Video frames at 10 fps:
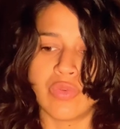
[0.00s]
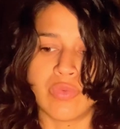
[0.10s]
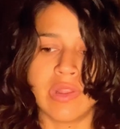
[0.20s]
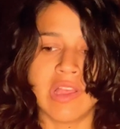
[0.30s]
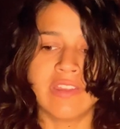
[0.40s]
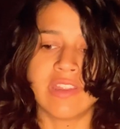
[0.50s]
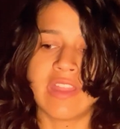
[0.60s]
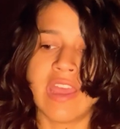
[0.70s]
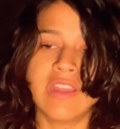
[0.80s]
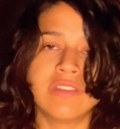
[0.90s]
realize that
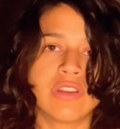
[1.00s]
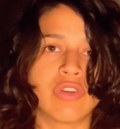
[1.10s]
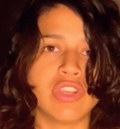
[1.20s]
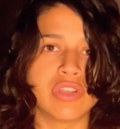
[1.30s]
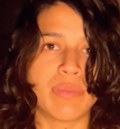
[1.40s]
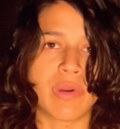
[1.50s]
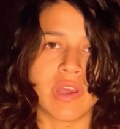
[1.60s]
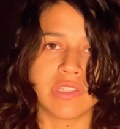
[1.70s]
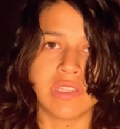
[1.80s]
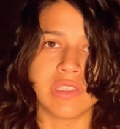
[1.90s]
that integration
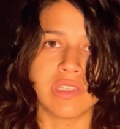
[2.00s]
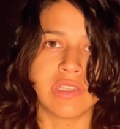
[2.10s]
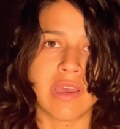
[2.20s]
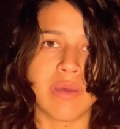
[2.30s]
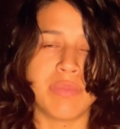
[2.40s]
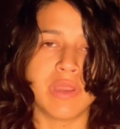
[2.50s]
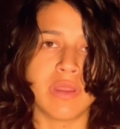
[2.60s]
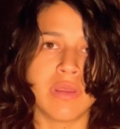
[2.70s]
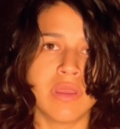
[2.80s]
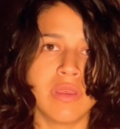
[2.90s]
process is
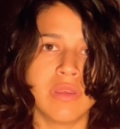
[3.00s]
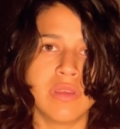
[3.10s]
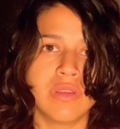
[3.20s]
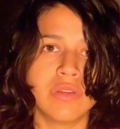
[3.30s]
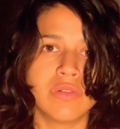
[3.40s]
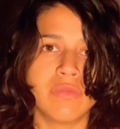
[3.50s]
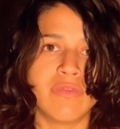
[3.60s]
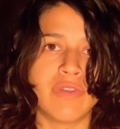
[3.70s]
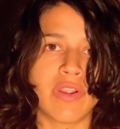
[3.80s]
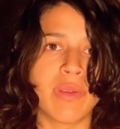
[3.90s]
happening
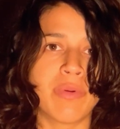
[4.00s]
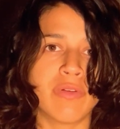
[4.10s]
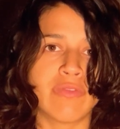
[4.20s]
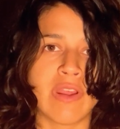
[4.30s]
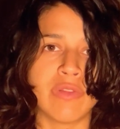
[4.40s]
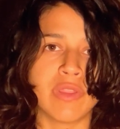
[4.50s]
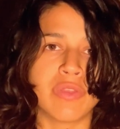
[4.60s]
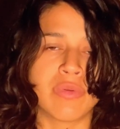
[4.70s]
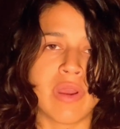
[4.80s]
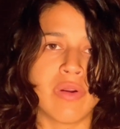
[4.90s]
very profoundly
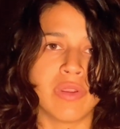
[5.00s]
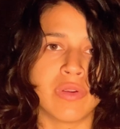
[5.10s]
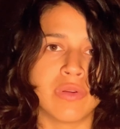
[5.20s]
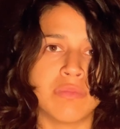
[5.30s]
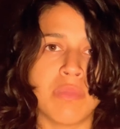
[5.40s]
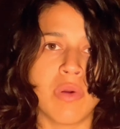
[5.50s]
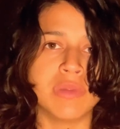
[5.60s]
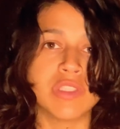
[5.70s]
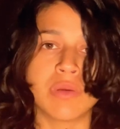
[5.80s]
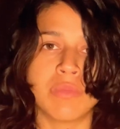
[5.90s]
throughout your
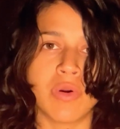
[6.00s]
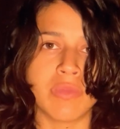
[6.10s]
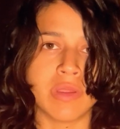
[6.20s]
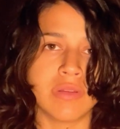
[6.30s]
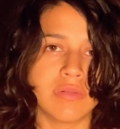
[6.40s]
moment to moment